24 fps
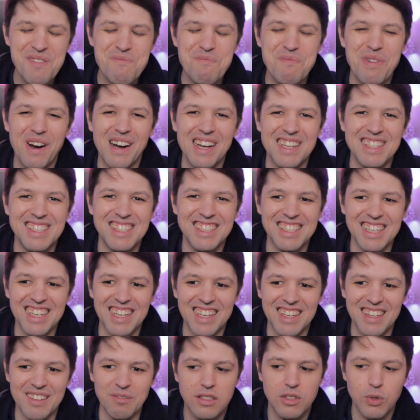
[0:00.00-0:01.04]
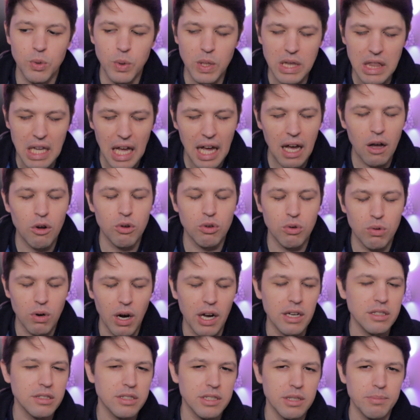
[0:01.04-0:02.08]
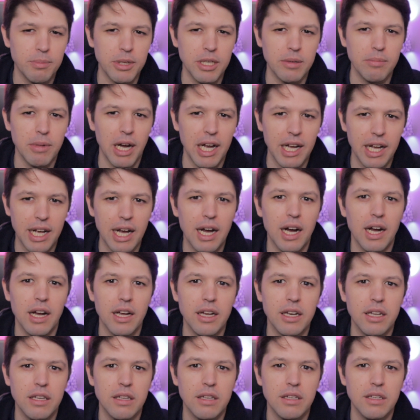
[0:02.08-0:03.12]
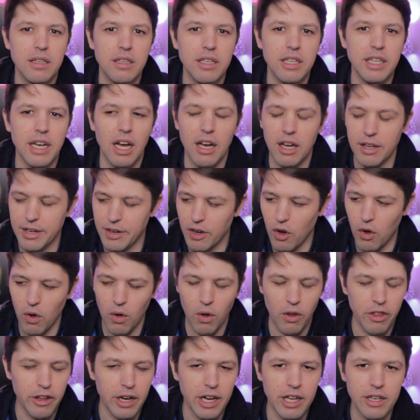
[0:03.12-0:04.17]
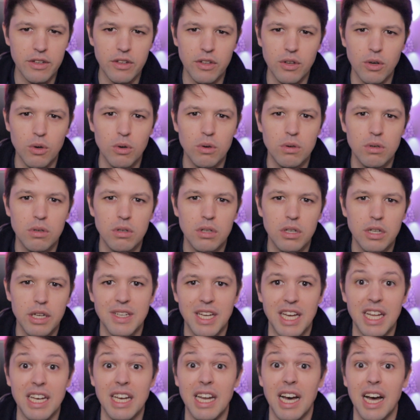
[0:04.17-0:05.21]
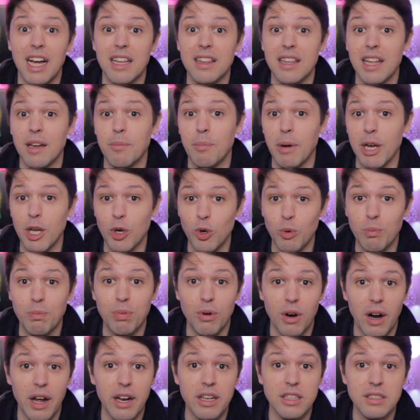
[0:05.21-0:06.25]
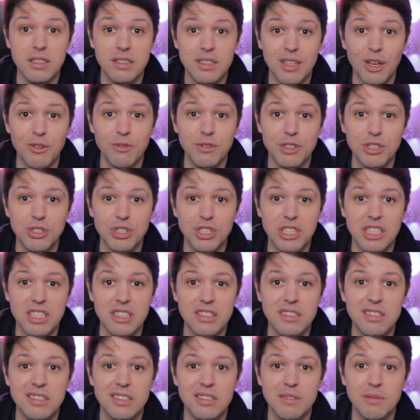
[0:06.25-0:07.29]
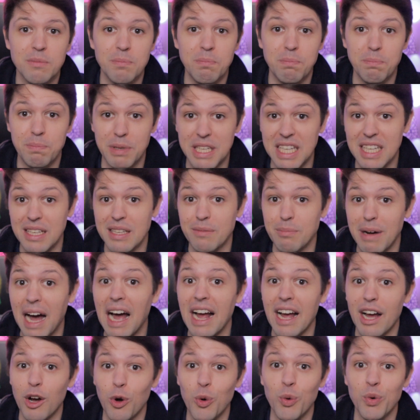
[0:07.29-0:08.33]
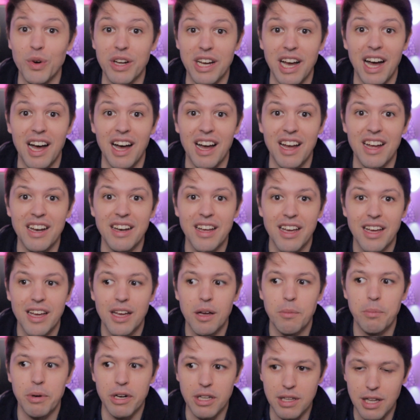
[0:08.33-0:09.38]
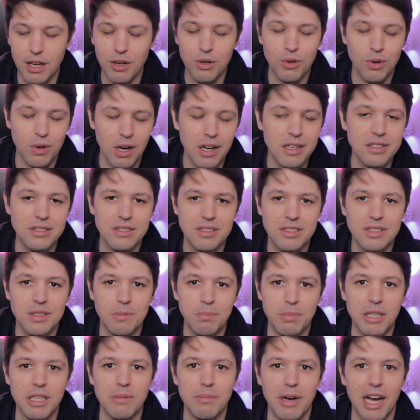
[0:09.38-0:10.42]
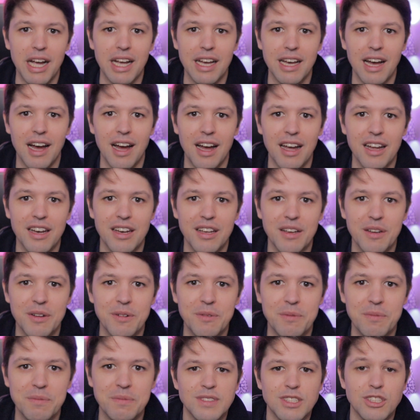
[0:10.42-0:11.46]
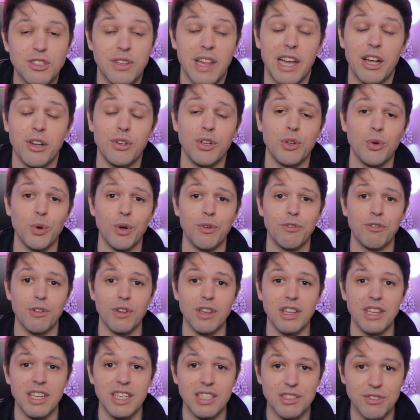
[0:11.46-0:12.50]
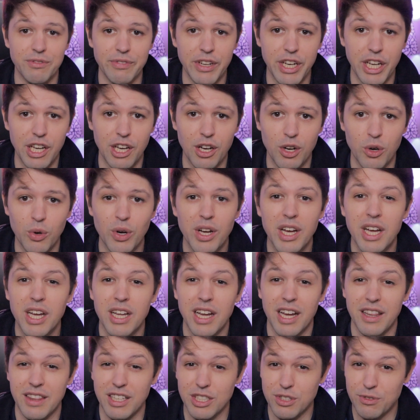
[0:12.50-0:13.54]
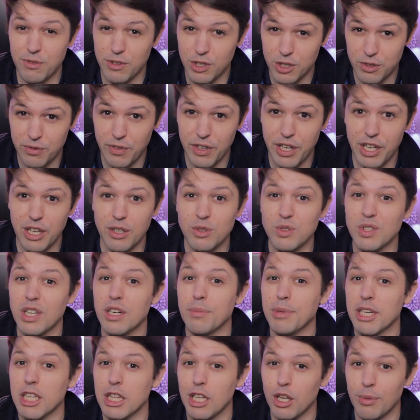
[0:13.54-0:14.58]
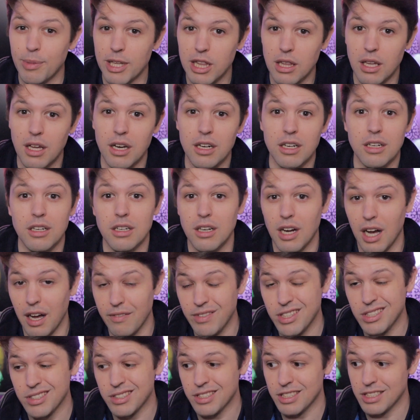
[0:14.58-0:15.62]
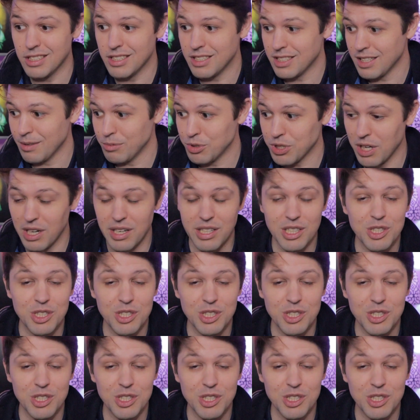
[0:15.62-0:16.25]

But to allow Christ to be my guide in all that I do, and not let my own pride and selfishness be my own guide, but allow Christ to be my guide. So that'll do it for this video. This first video is going to be a little bit longer, obviously, because I'm trying to